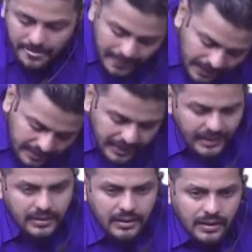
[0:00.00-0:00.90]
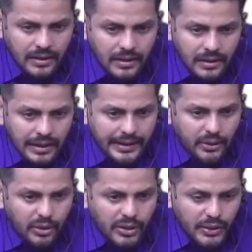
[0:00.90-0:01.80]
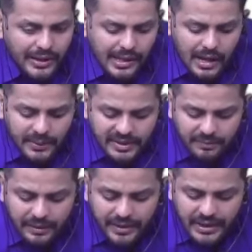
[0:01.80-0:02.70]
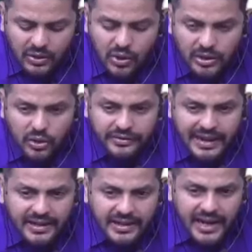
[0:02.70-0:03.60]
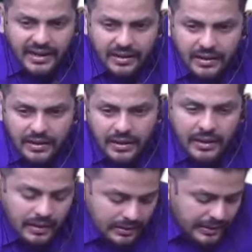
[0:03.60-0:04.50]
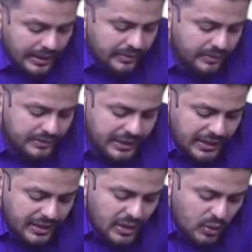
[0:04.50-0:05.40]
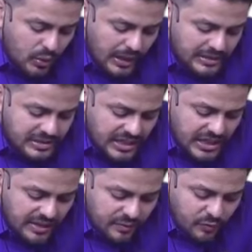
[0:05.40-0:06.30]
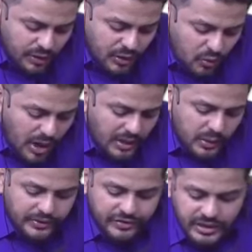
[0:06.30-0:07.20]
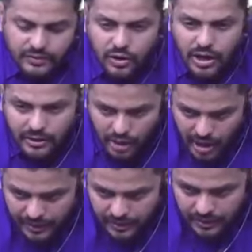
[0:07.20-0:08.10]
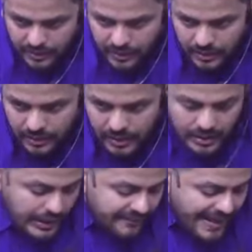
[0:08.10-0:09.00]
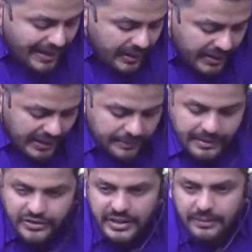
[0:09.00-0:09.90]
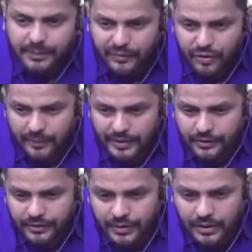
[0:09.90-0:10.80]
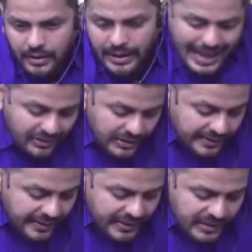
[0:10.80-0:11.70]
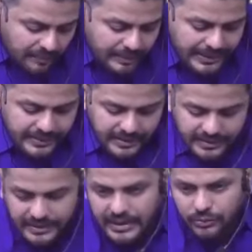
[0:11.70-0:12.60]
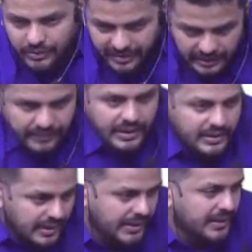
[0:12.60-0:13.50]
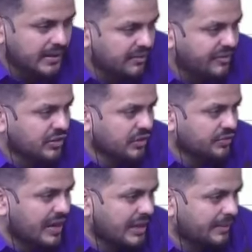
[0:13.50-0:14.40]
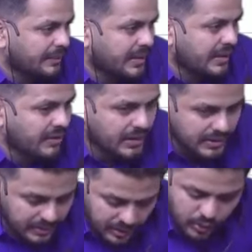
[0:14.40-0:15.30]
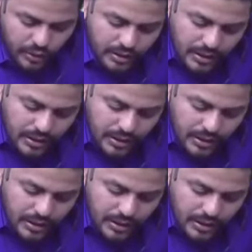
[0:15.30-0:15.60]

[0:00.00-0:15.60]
And then, I told you, along with implementing, what goes hand in hand? Yes. Did you achieve what you want to achieve or not? Evaluating and measuring performance. Actually, they didn't complete that sentence, which anyway, in the later definition of strategic management, they will conclude.